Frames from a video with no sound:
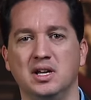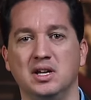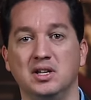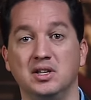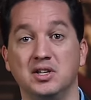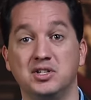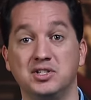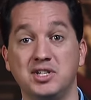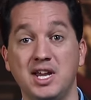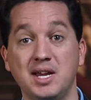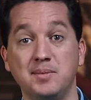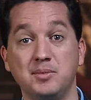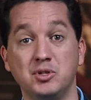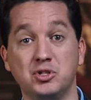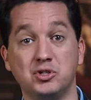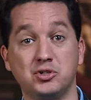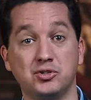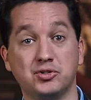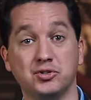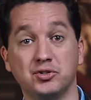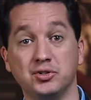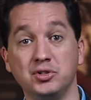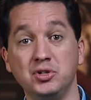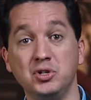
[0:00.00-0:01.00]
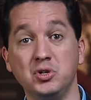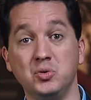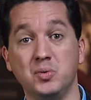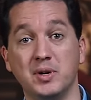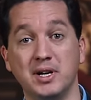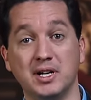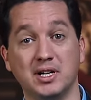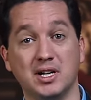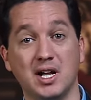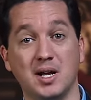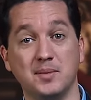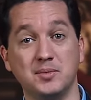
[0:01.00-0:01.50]
The same is true when
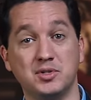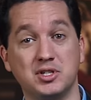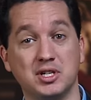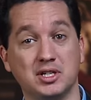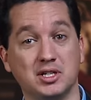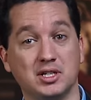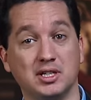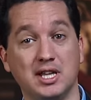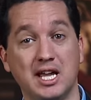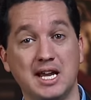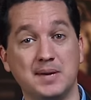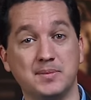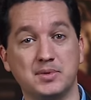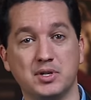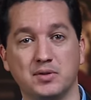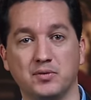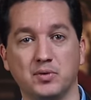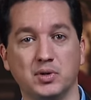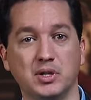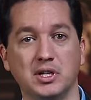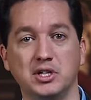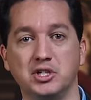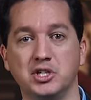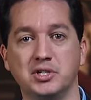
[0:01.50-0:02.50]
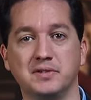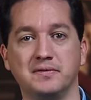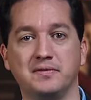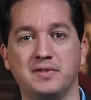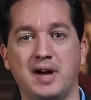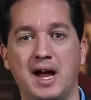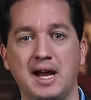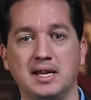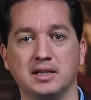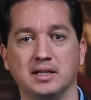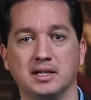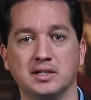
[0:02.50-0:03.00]
it comes to claims of religious
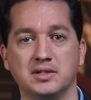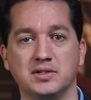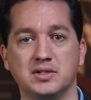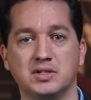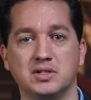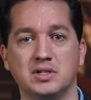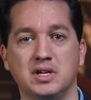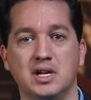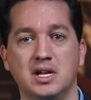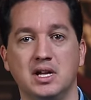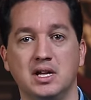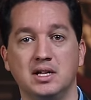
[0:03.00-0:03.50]
violence,